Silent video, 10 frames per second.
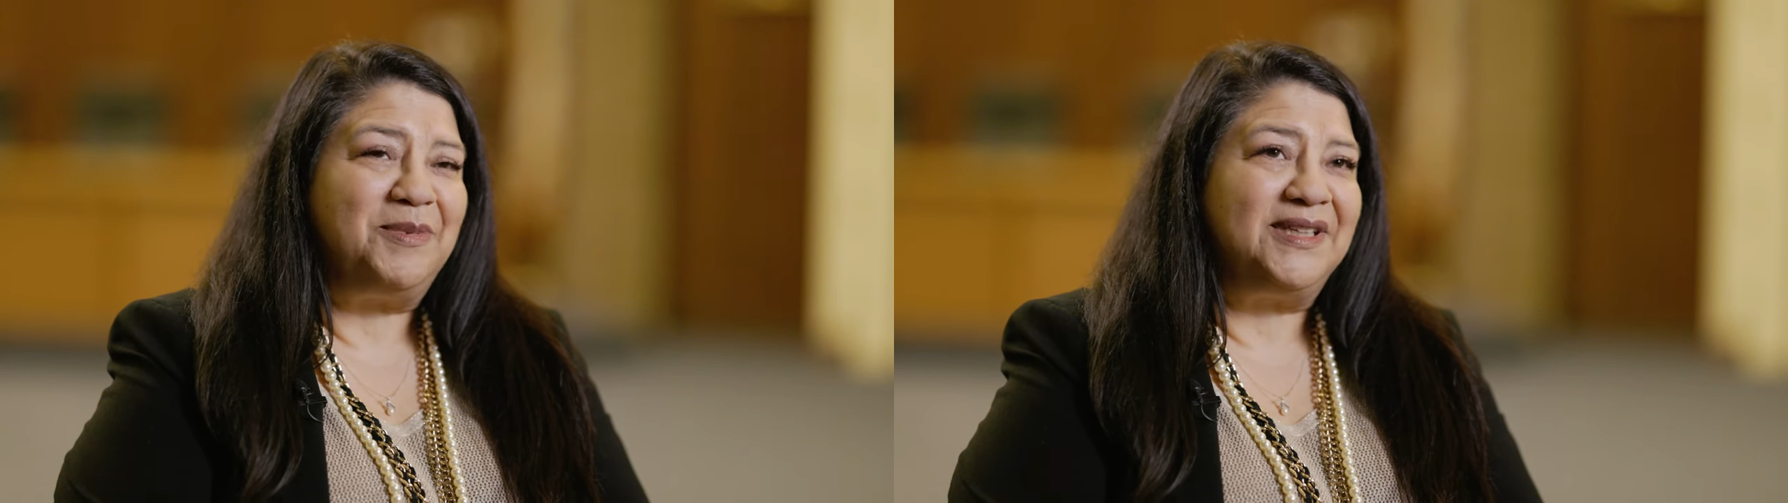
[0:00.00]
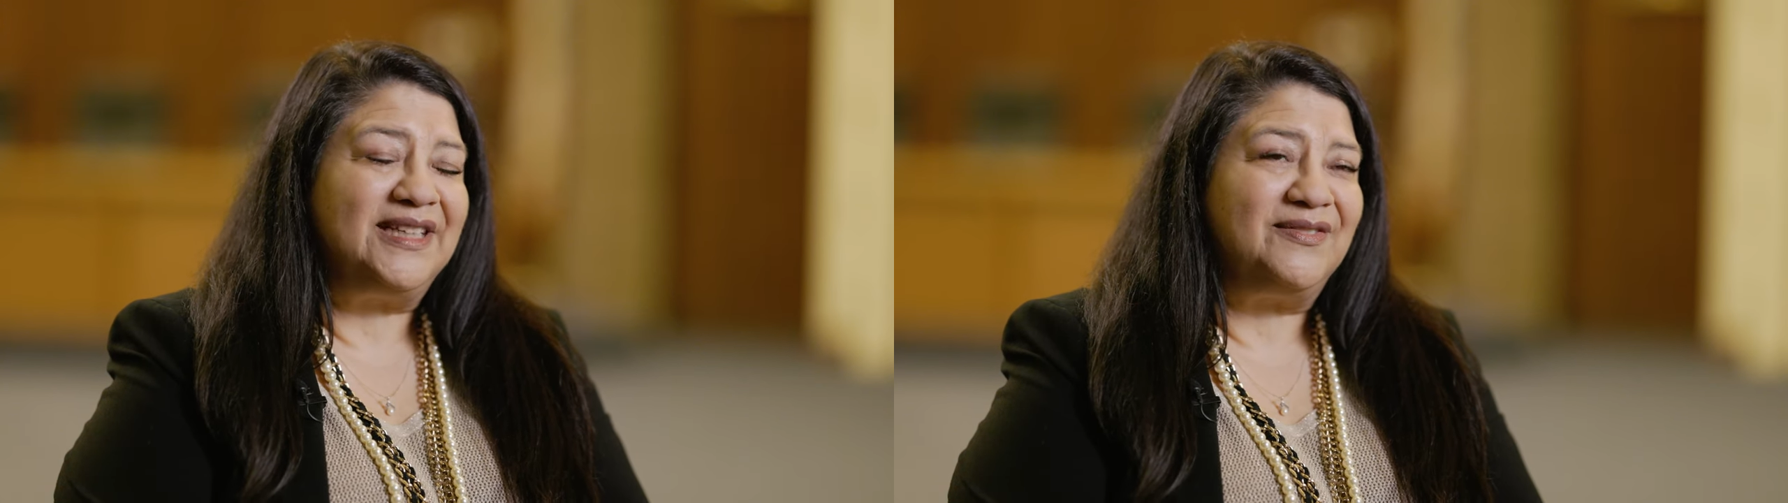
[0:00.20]

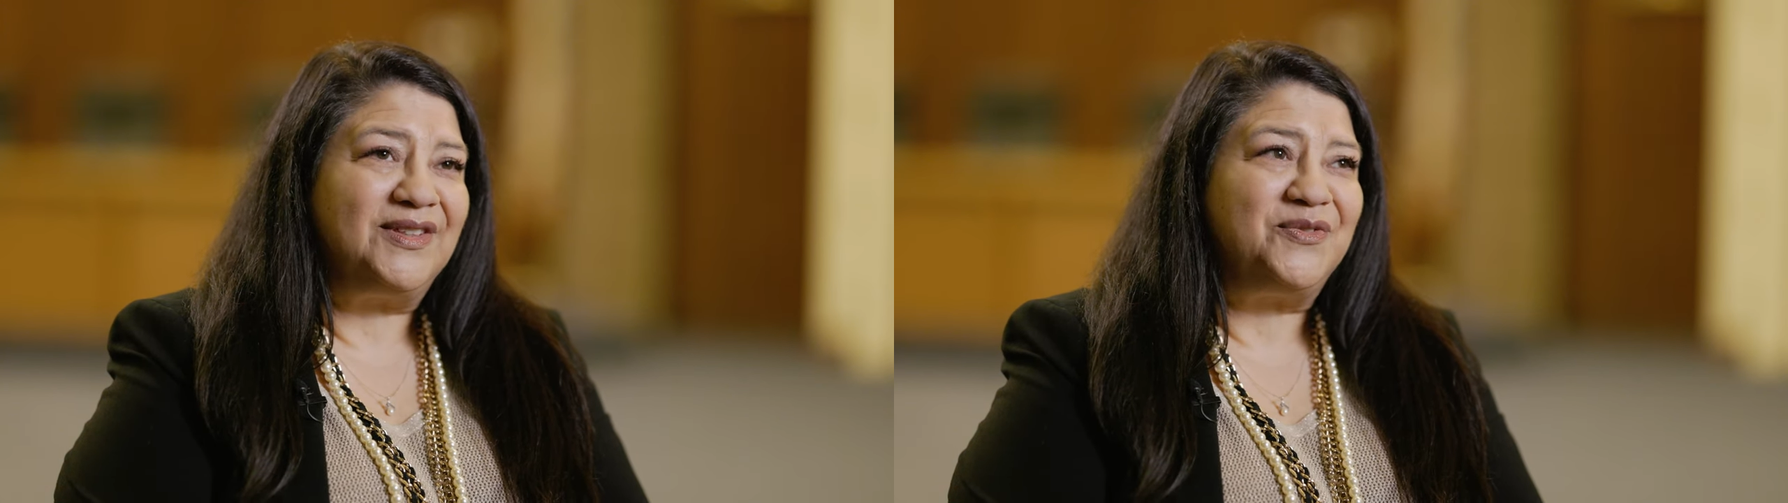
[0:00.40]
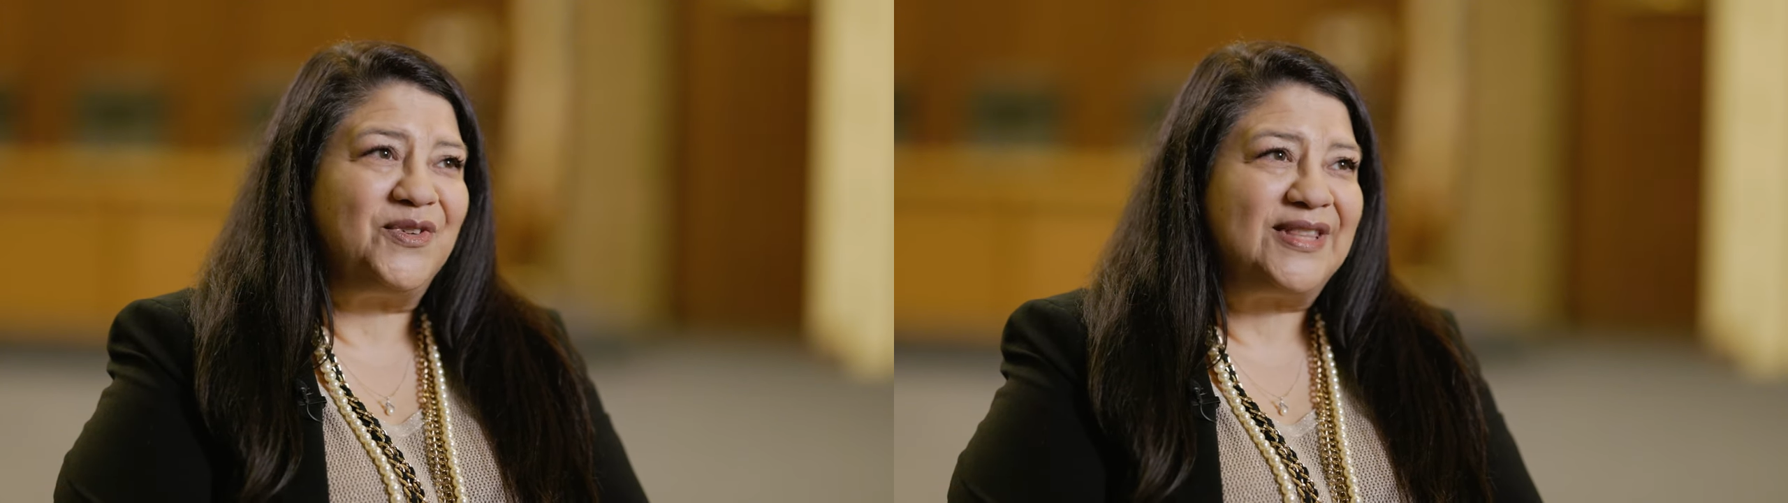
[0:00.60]
been
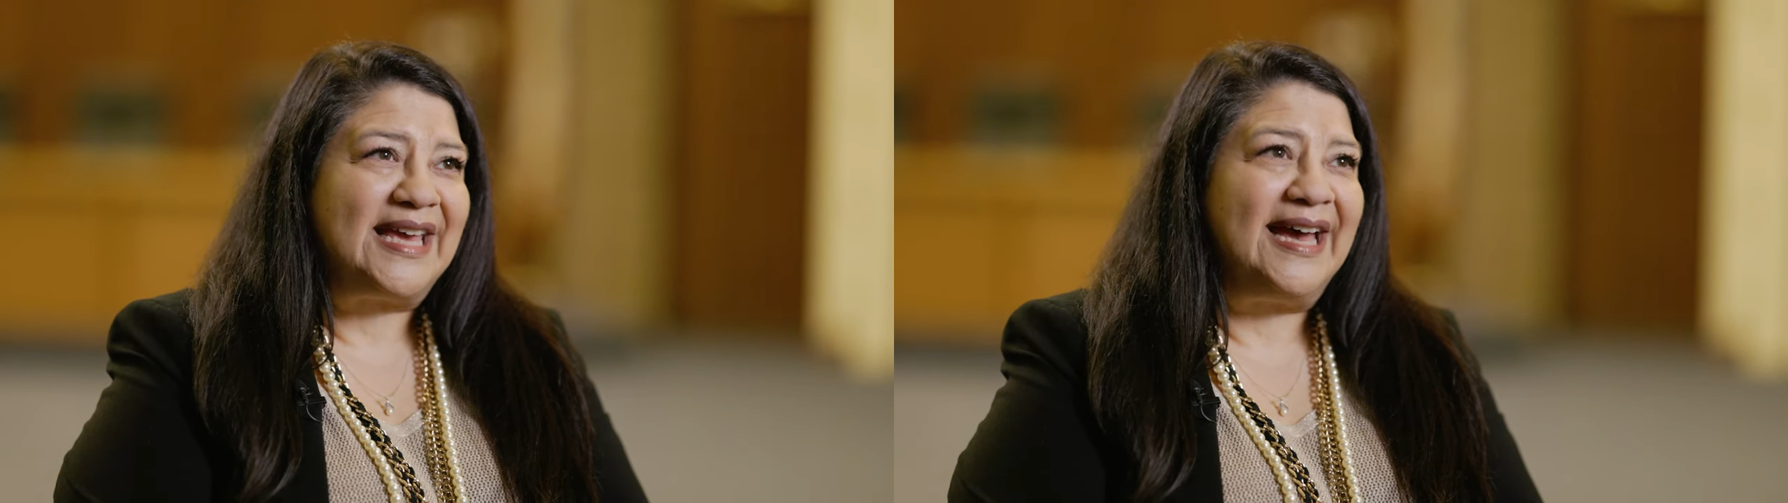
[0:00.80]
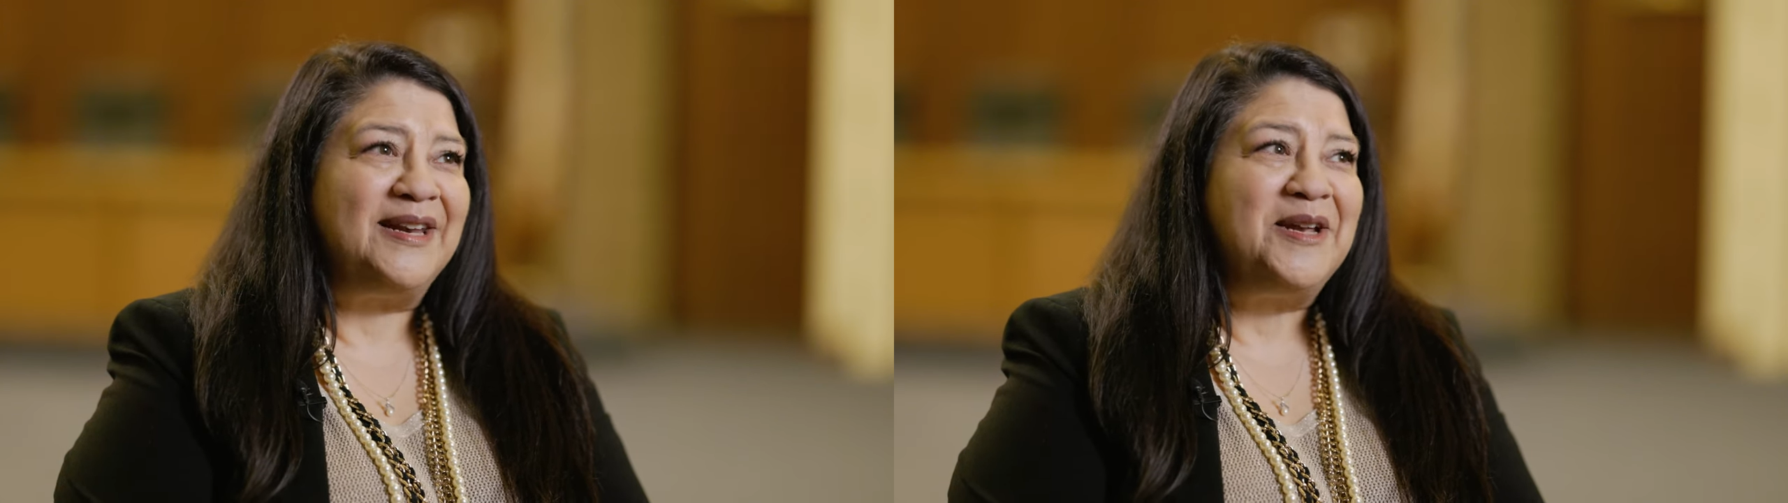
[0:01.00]
given for
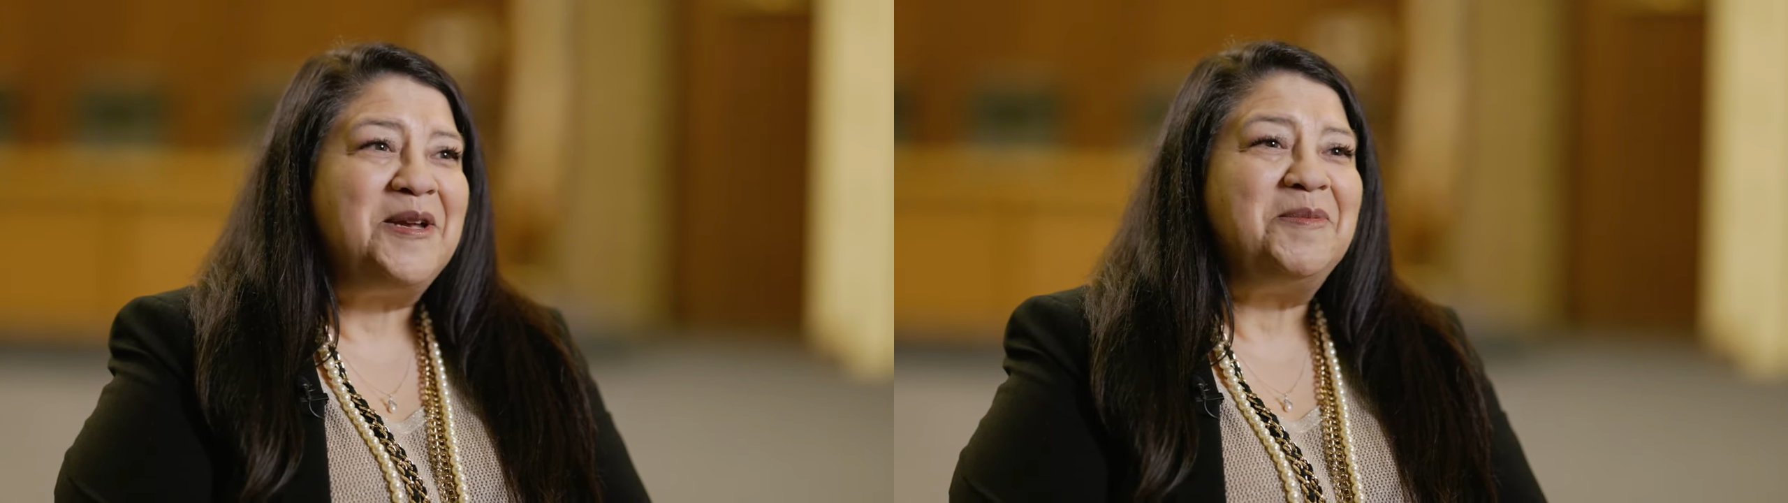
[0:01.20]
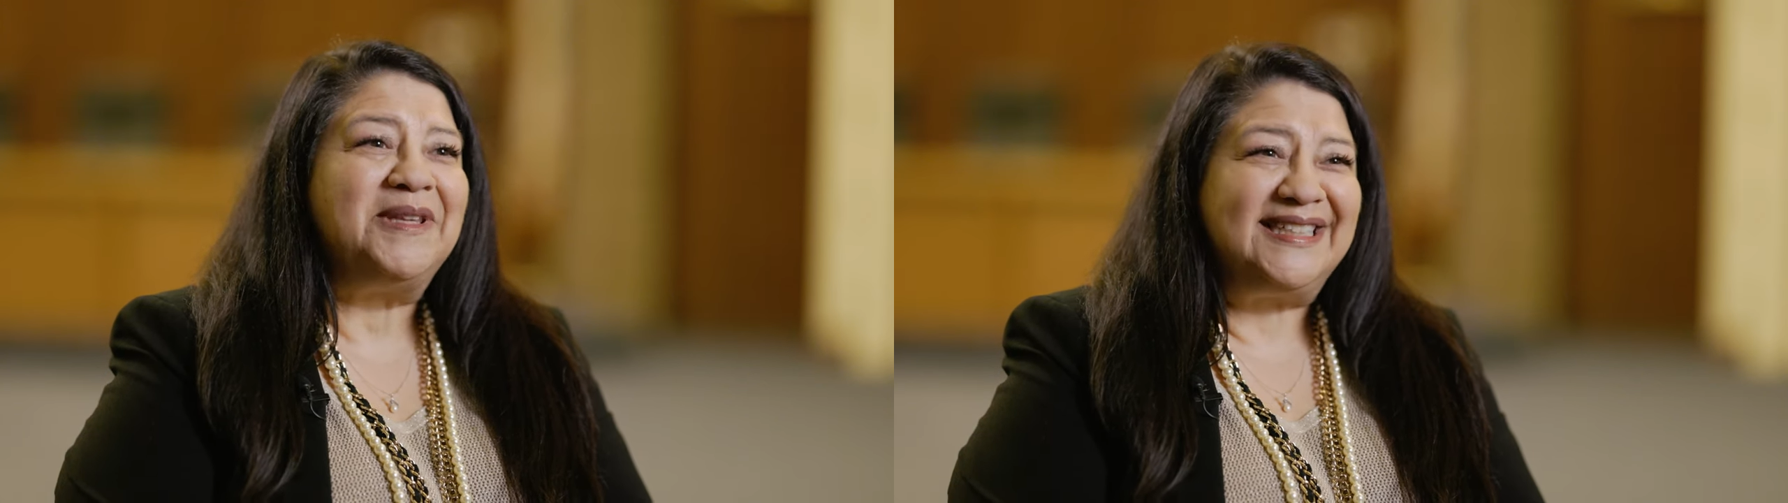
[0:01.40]
that. But